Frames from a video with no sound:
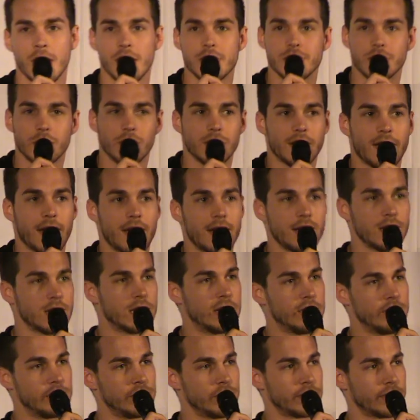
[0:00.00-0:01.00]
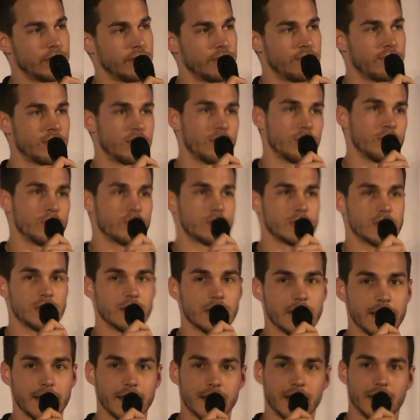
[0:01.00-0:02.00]
So it kind of leaves you confused,
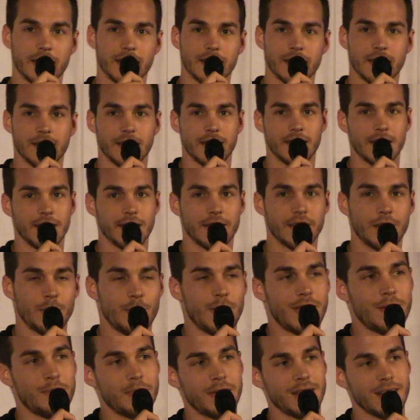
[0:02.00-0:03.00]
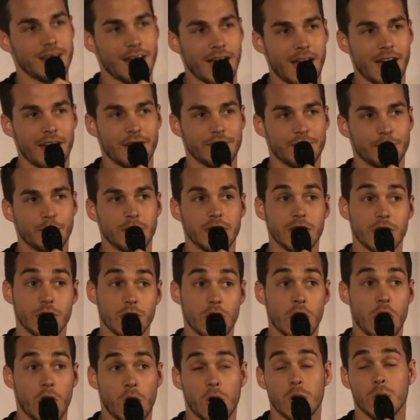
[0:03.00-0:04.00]
like, you made me laugh, but
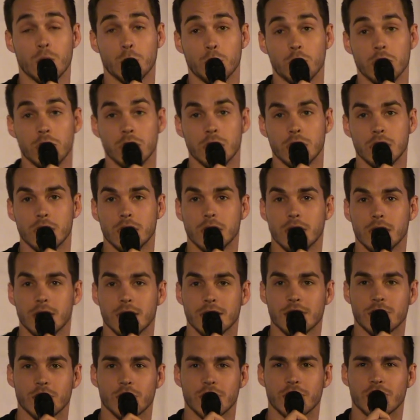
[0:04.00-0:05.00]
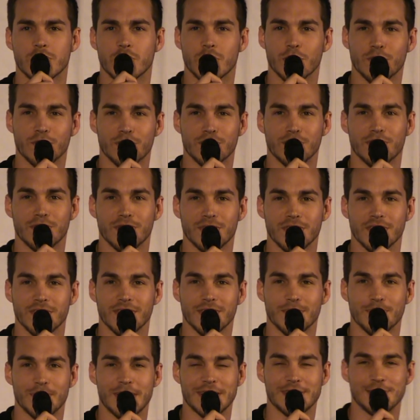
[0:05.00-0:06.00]
you're horrible. So it sort of
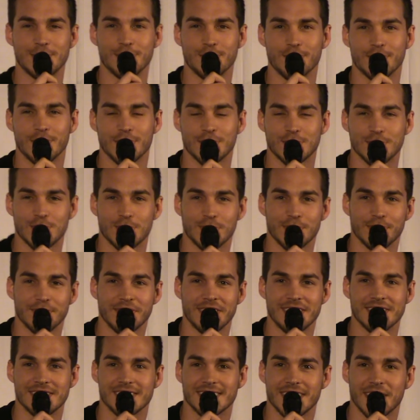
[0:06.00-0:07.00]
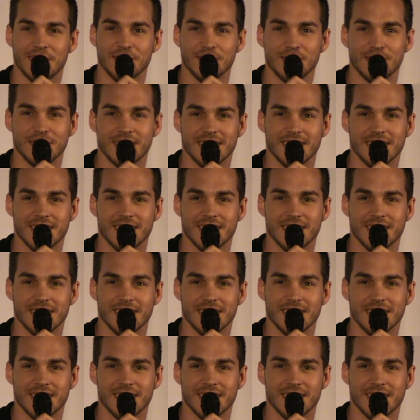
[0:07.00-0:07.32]
makes you feel sort of unsettled.